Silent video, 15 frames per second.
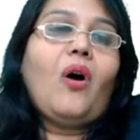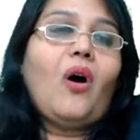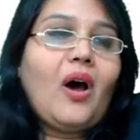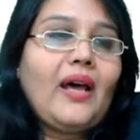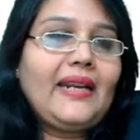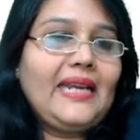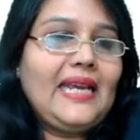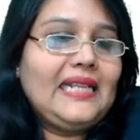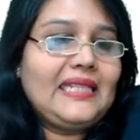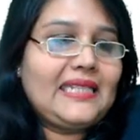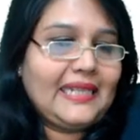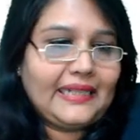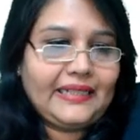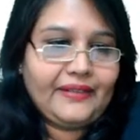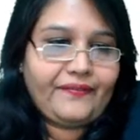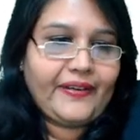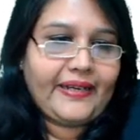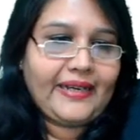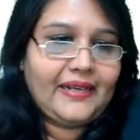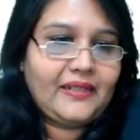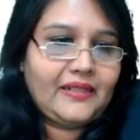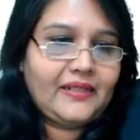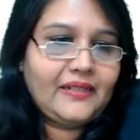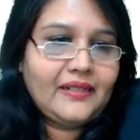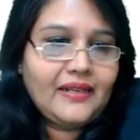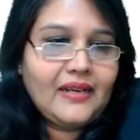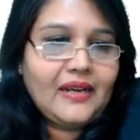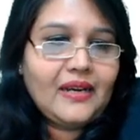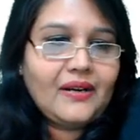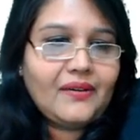or insignificant,
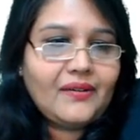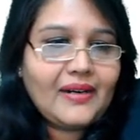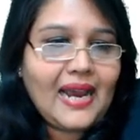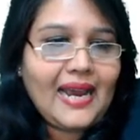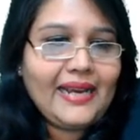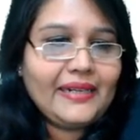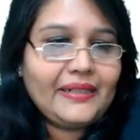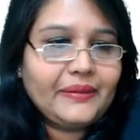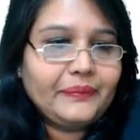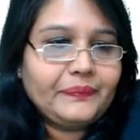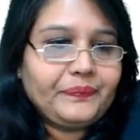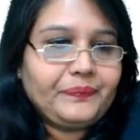right?